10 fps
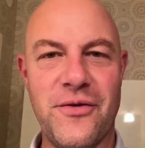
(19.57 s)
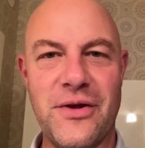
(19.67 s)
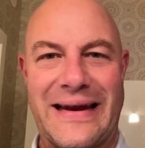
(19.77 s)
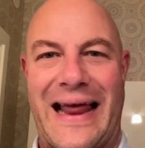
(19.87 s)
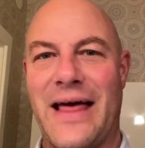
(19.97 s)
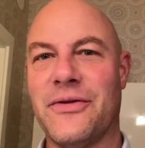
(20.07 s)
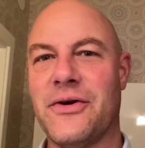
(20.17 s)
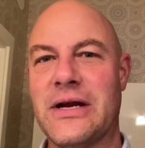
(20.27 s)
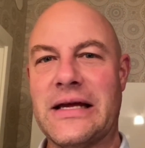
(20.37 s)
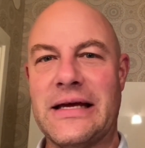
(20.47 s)

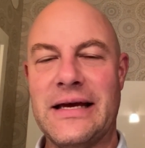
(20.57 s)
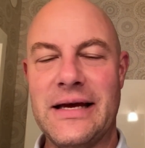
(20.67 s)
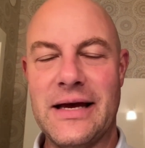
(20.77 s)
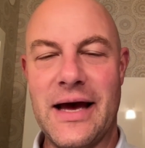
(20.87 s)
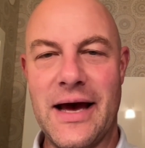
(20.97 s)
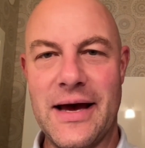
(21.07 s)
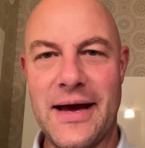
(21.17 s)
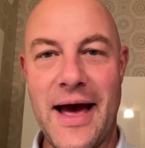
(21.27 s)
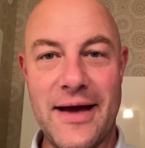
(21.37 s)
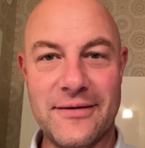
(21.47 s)
lathering,
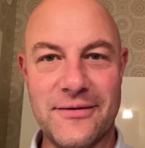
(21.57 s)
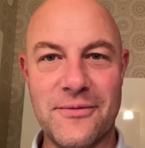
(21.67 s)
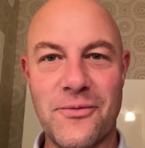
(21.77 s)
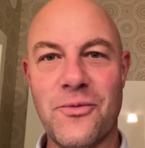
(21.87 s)
as